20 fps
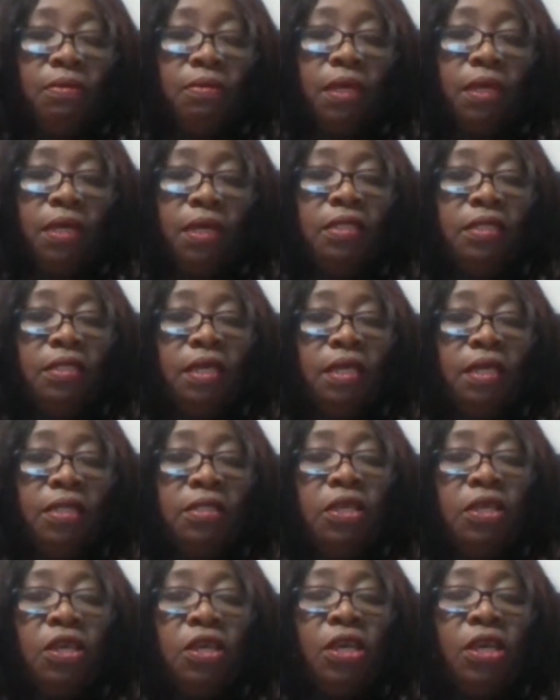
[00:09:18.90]
it
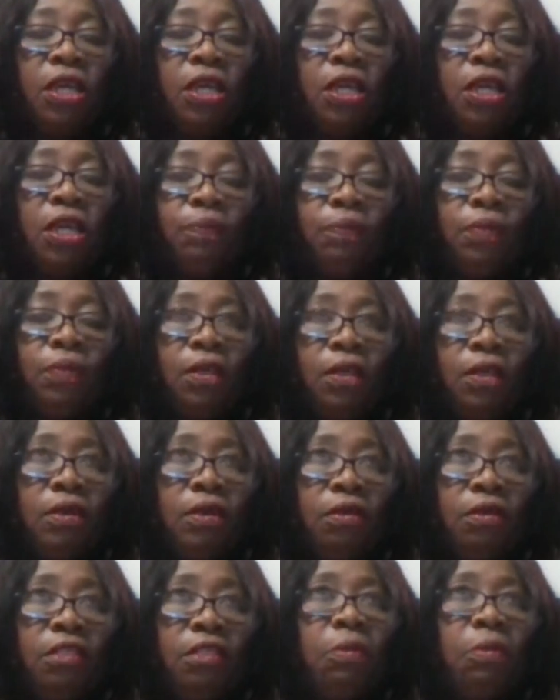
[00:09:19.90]
says
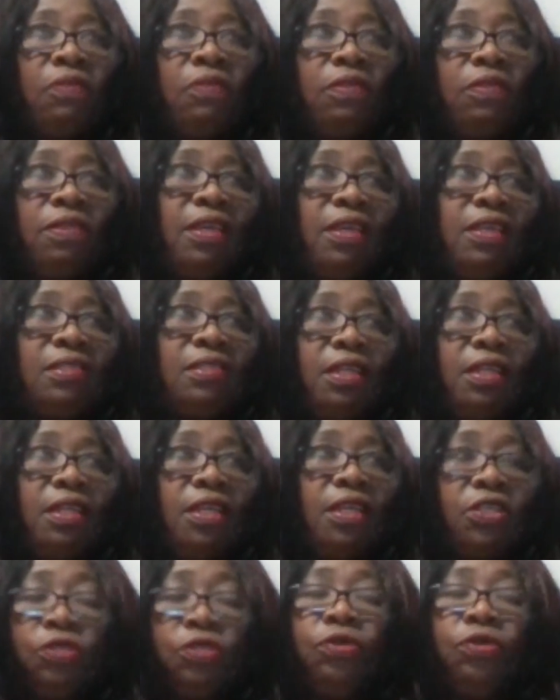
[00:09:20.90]
some of the things that
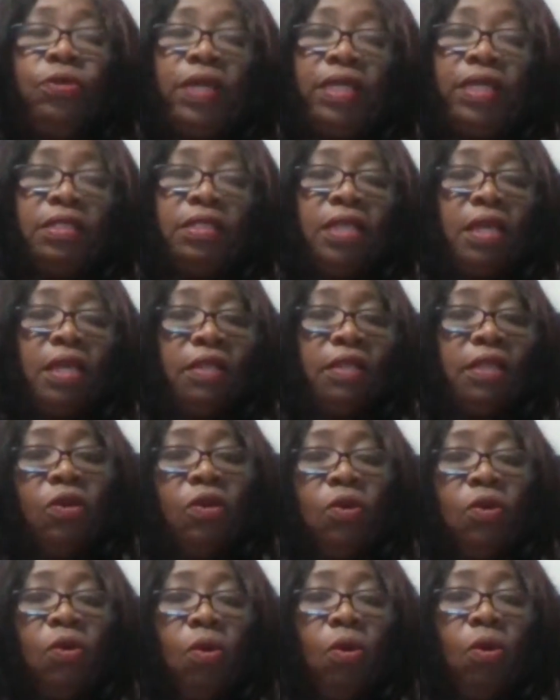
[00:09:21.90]
they do is they
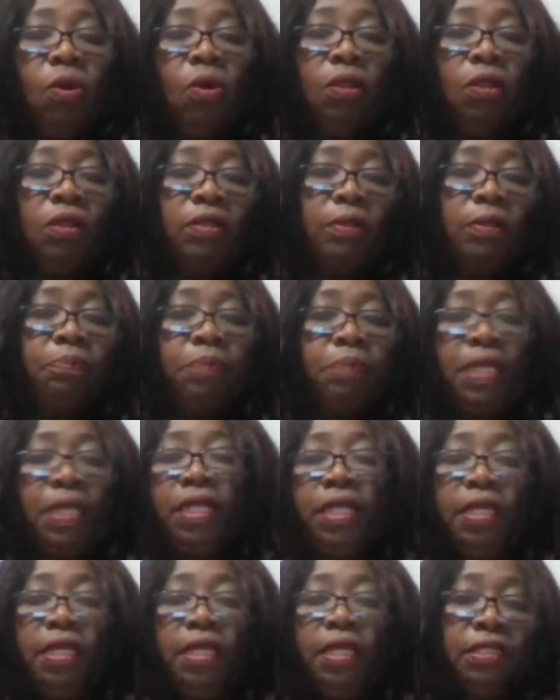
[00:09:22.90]
call the
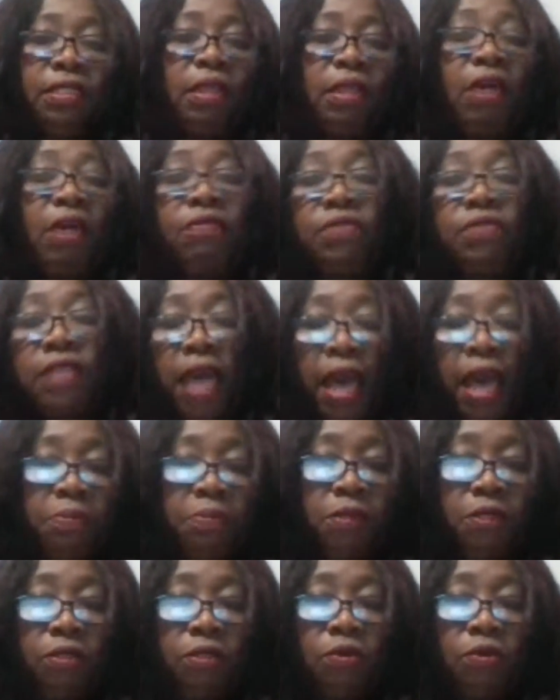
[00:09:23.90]
beatings love
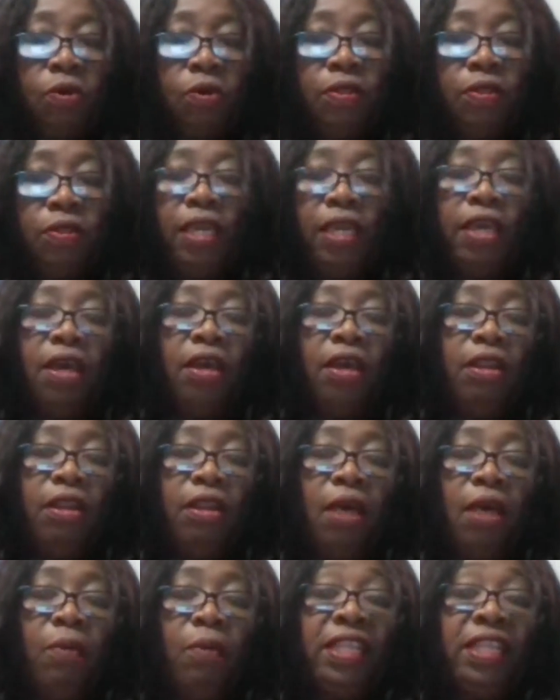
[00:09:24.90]
taps, or they
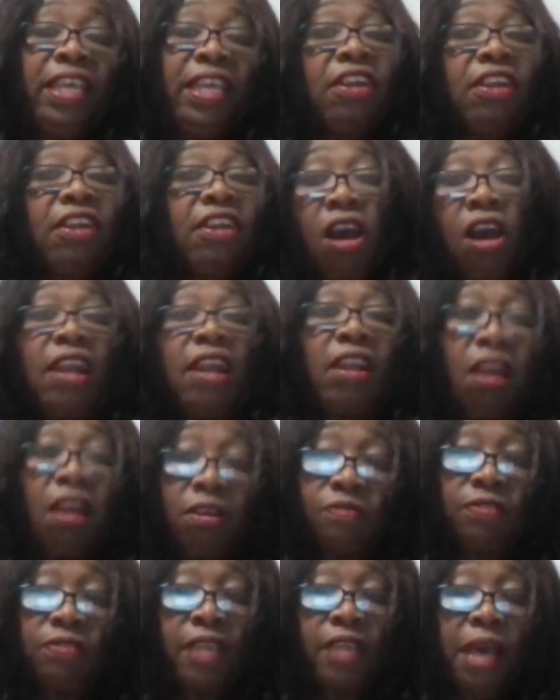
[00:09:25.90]
are not
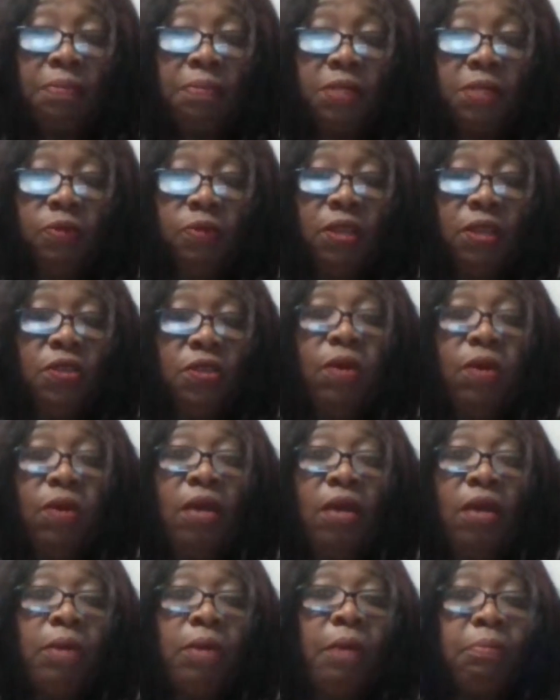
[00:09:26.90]
love taps. When you
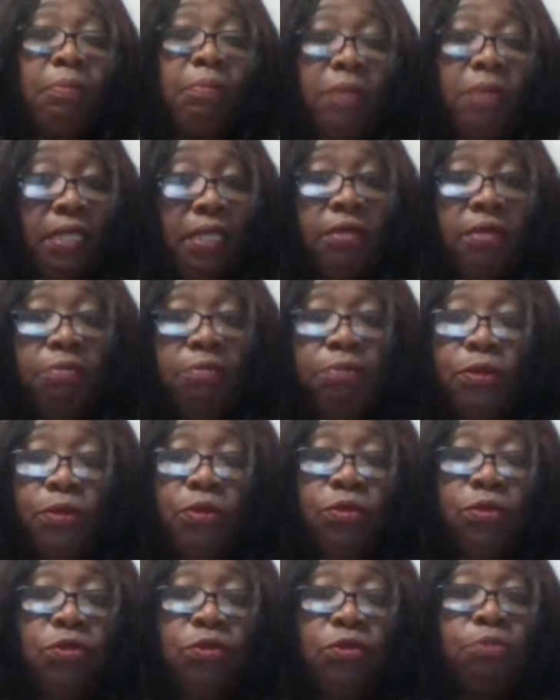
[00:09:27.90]
are bleeding,
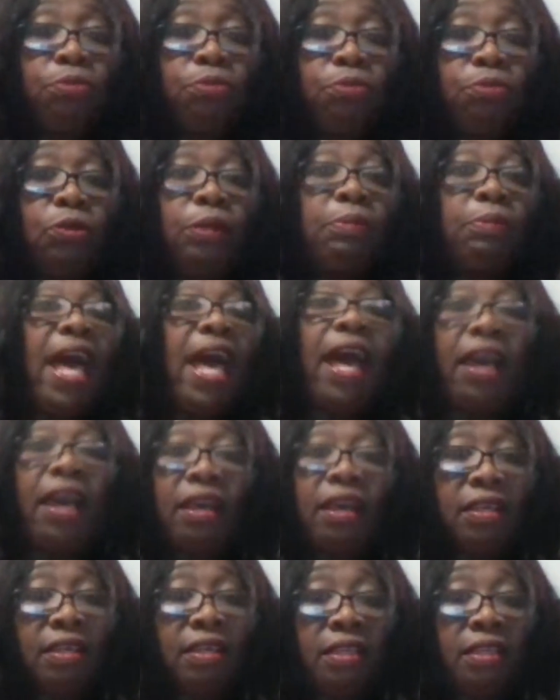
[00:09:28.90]
bruised, blue and
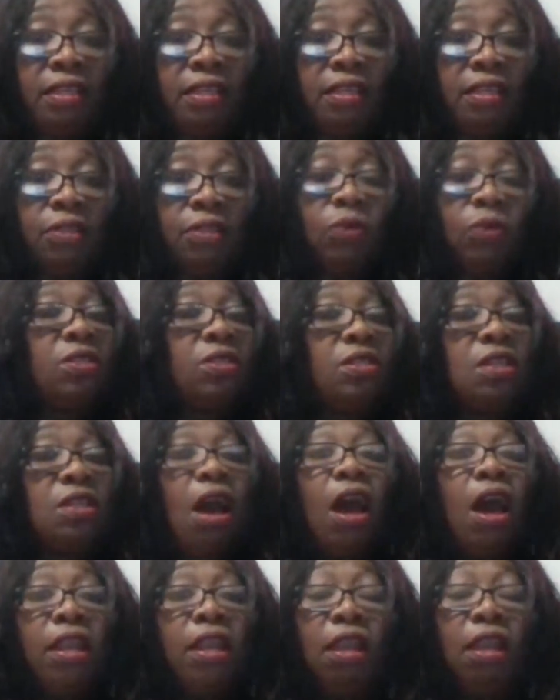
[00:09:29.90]
black, those are
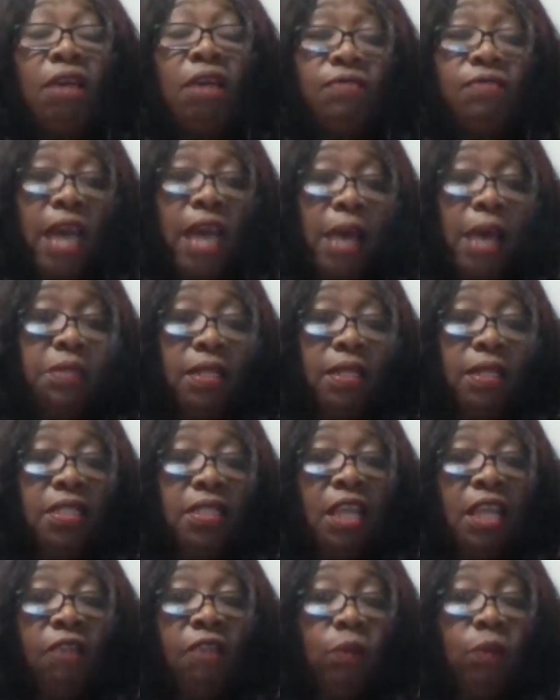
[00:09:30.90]
not love taps, and
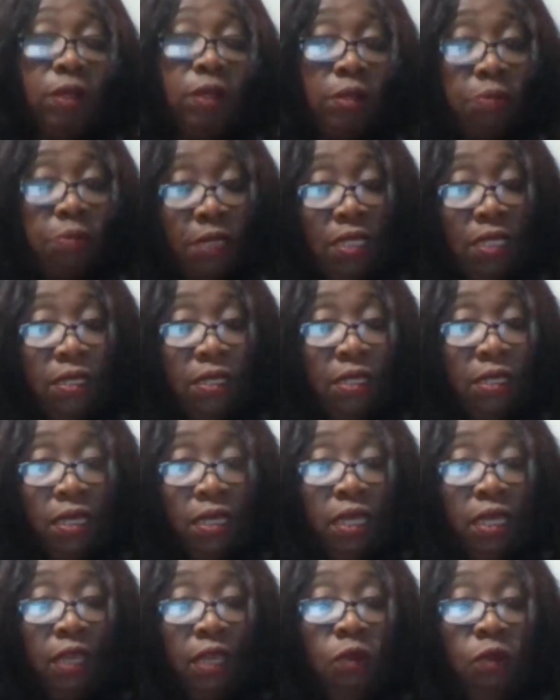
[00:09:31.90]
it never will be
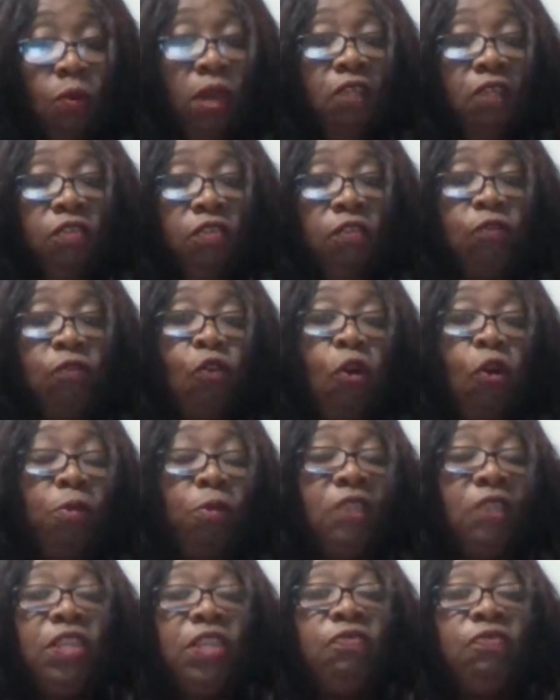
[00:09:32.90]
in whatever form.
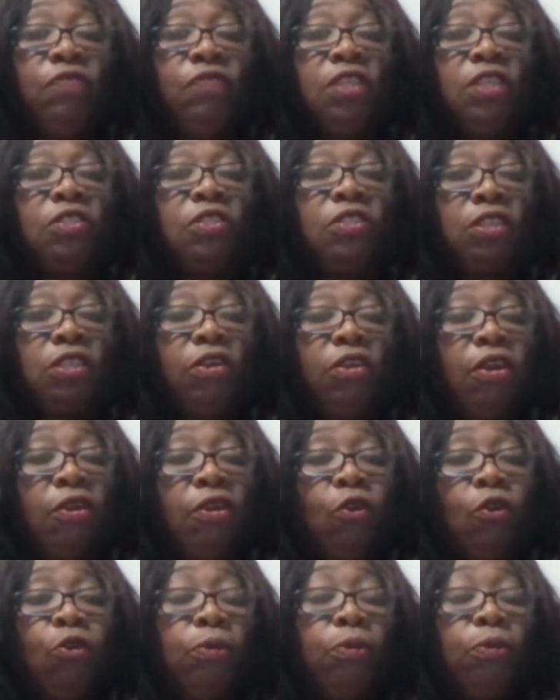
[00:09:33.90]
Even if there are
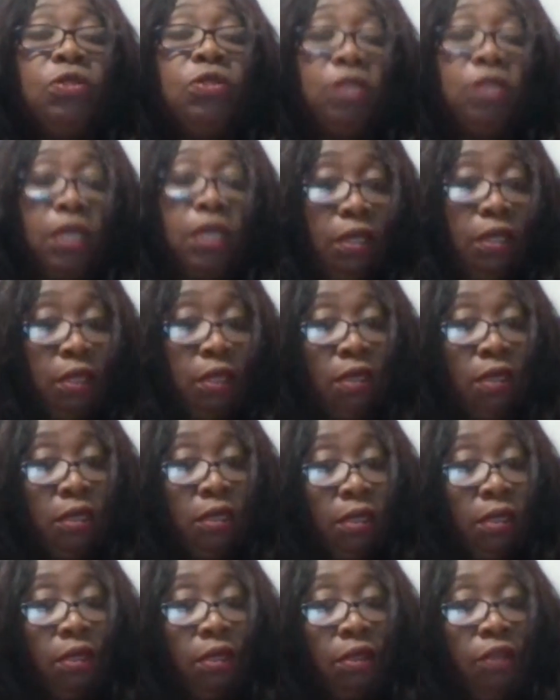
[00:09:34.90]
no bruising,
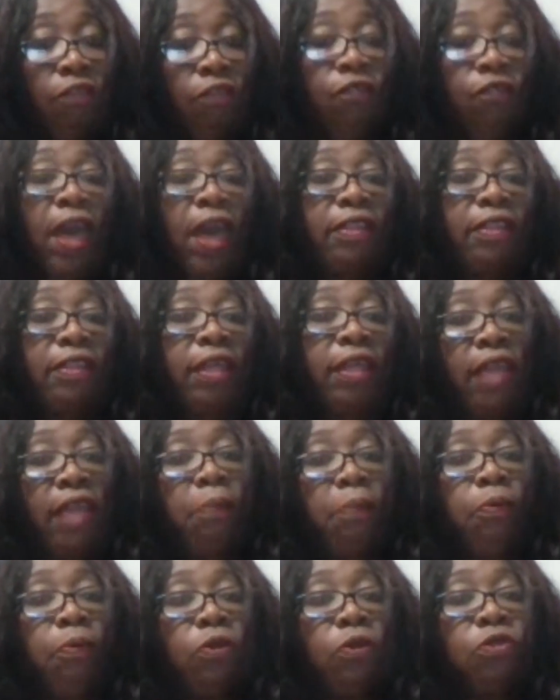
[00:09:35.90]
the fact that
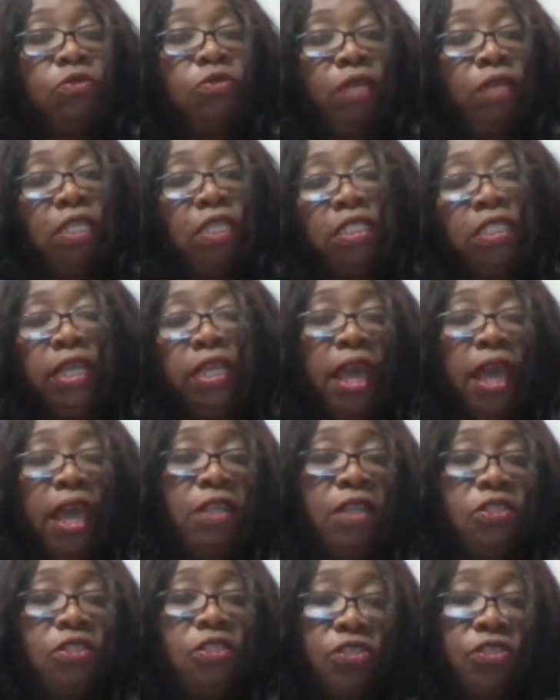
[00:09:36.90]
that person raised their
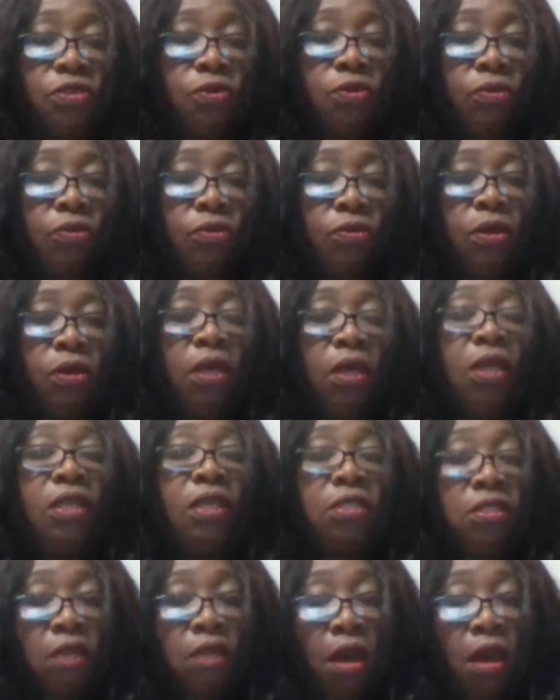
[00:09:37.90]
hands to you is